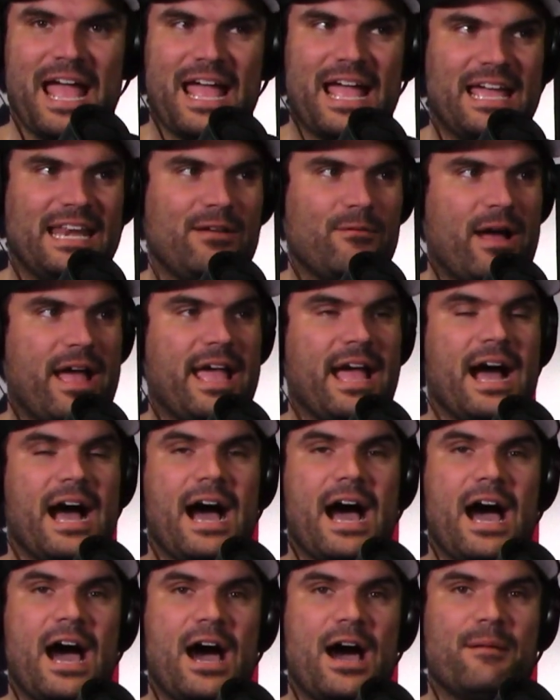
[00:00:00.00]
Anyway,
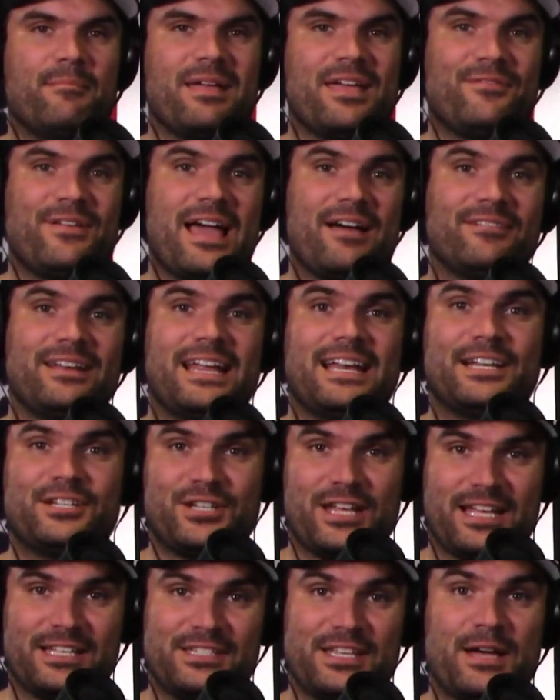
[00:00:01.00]
if you haven't had a
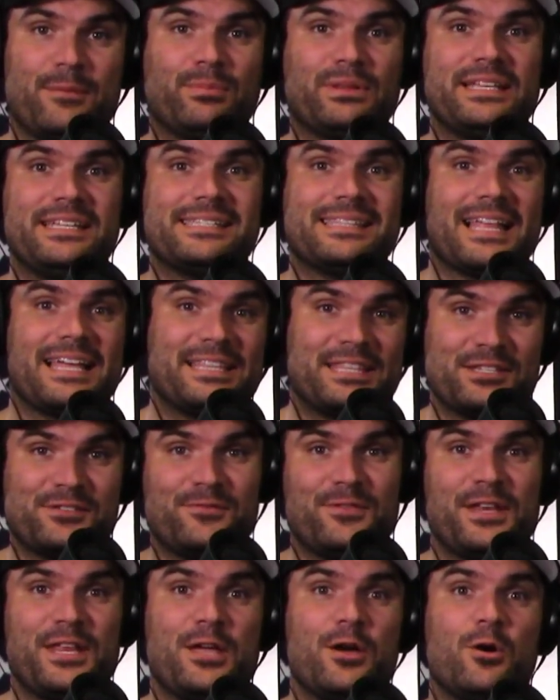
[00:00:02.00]
chance yet, please like this
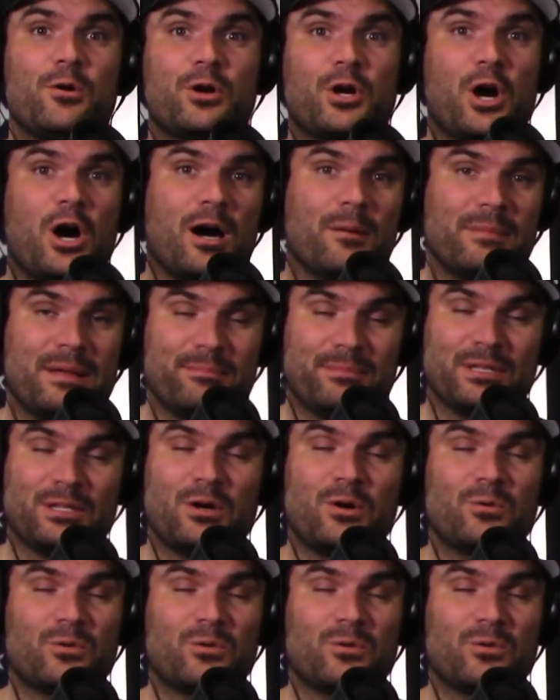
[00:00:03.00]
video, comment below.